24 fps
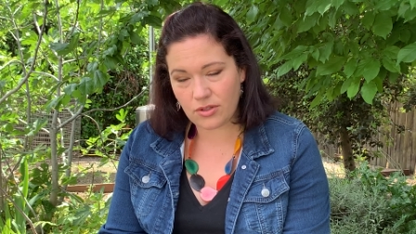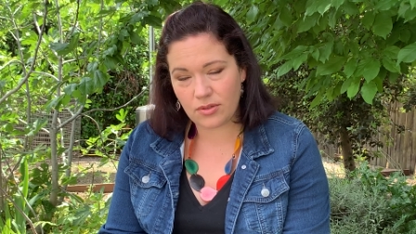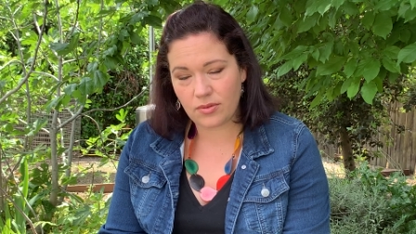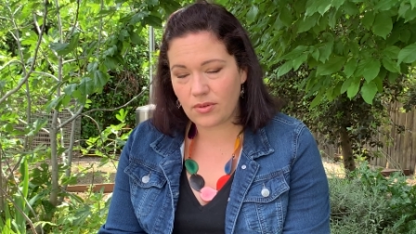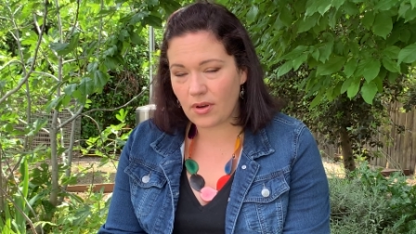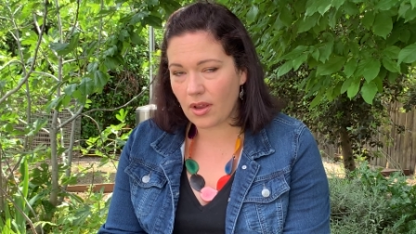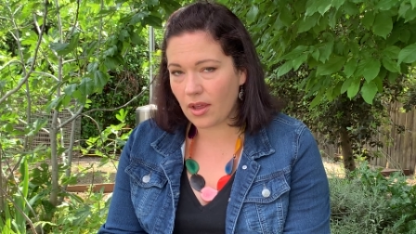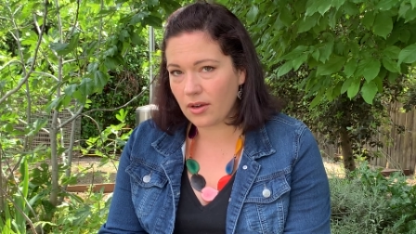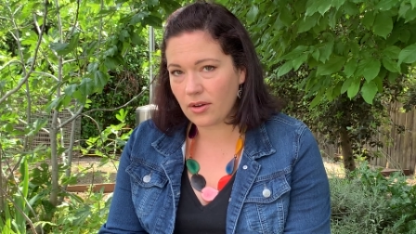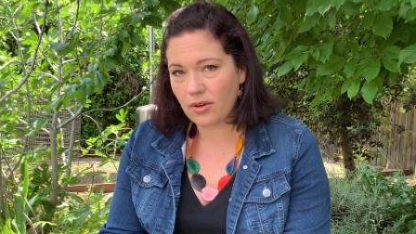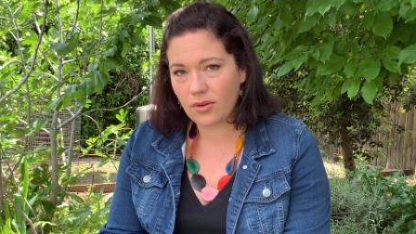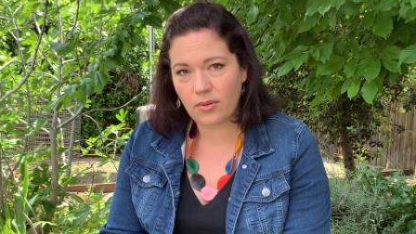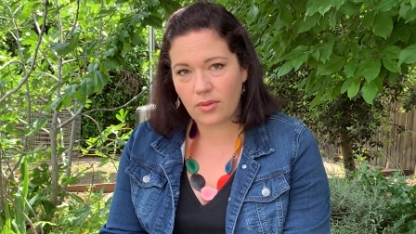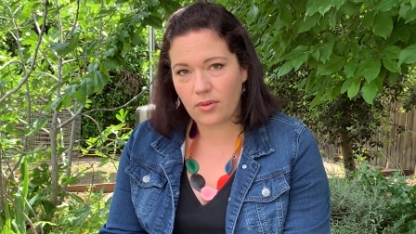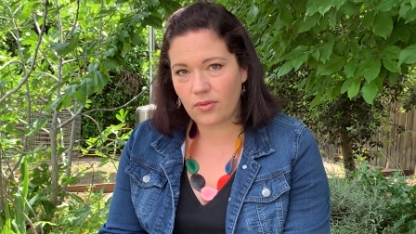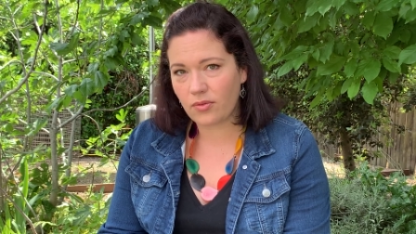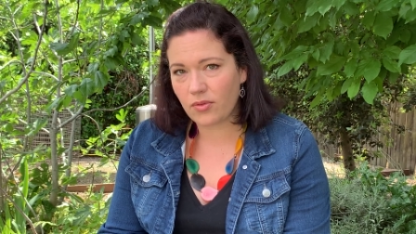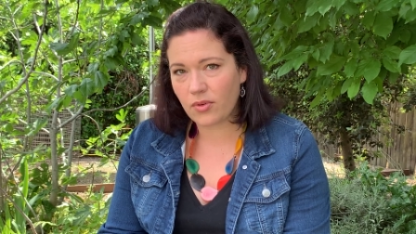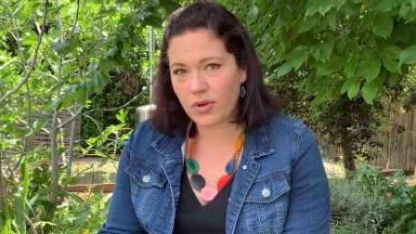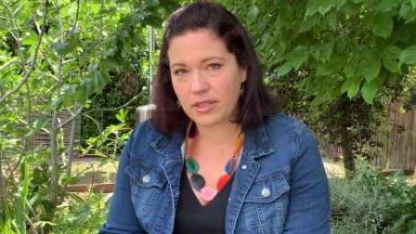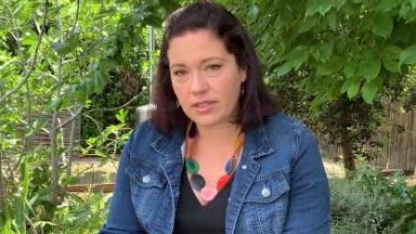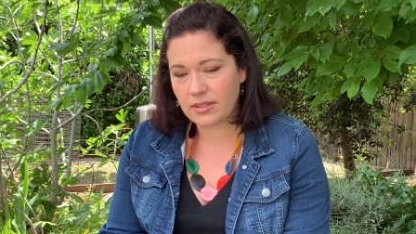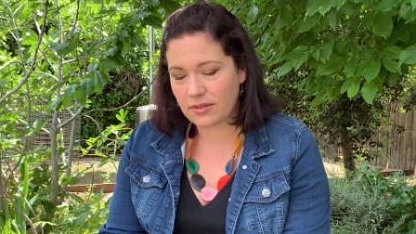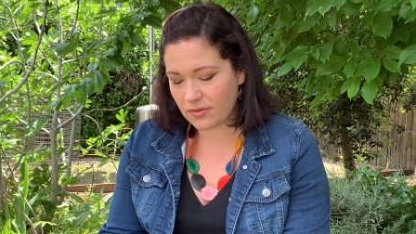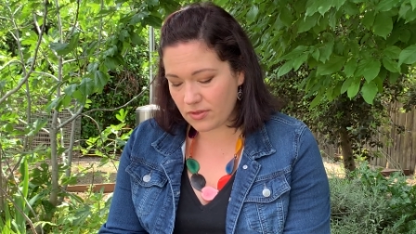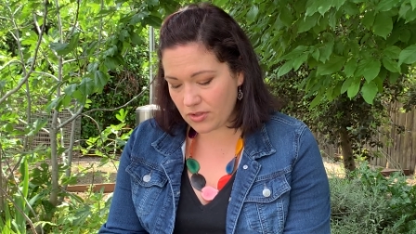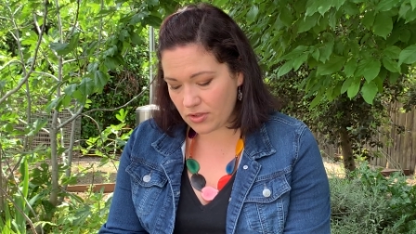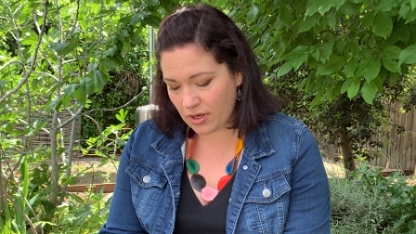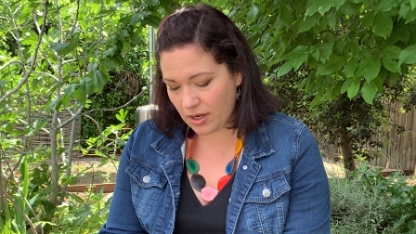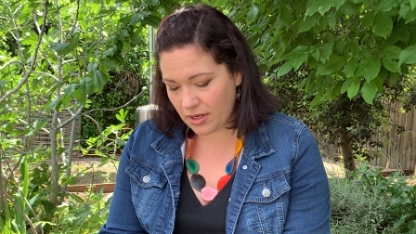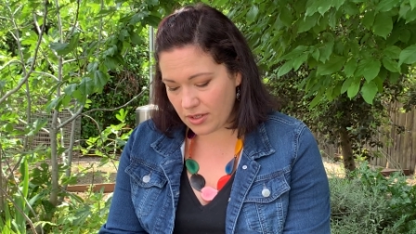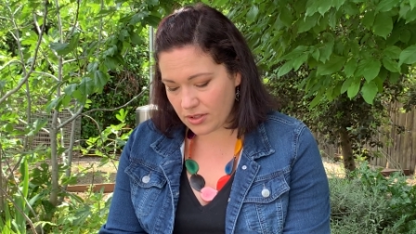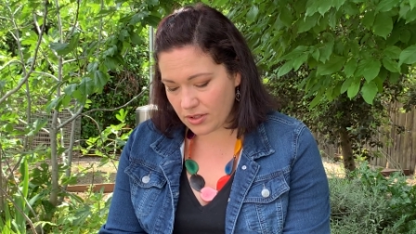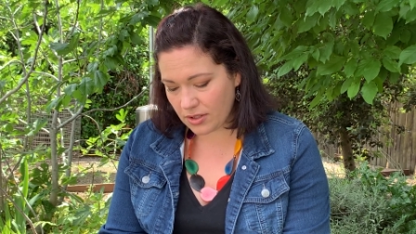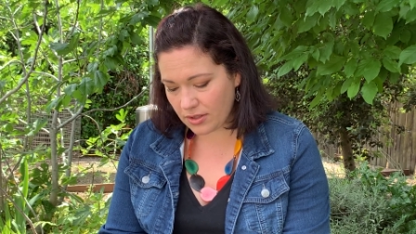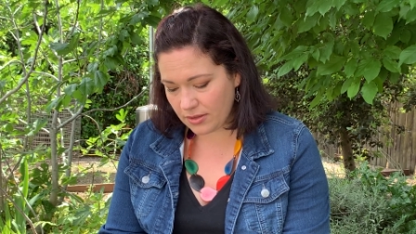do not know the voice of
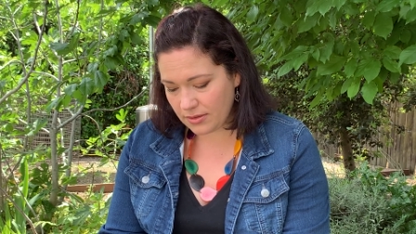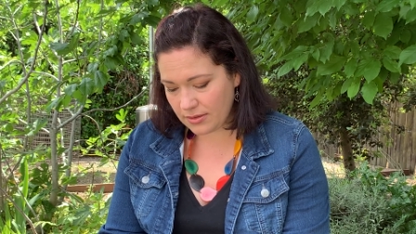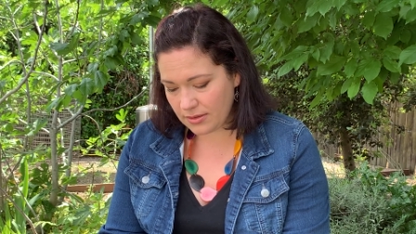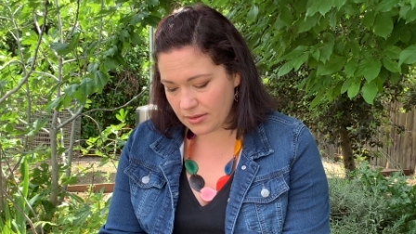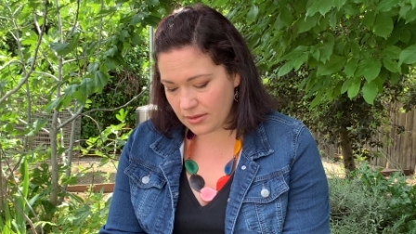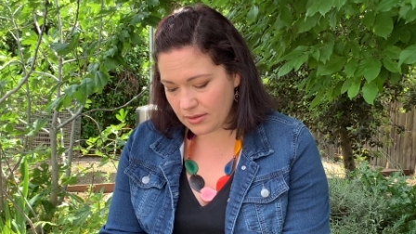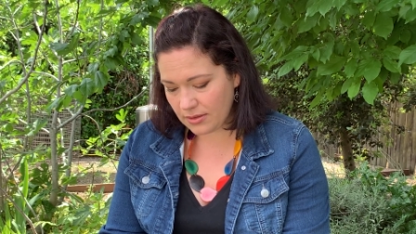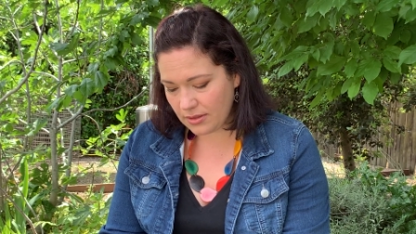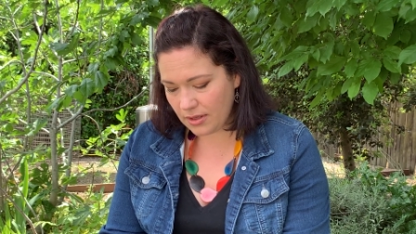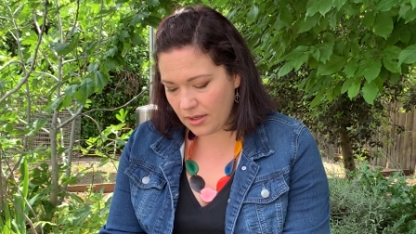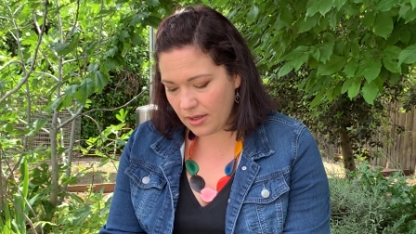strangers.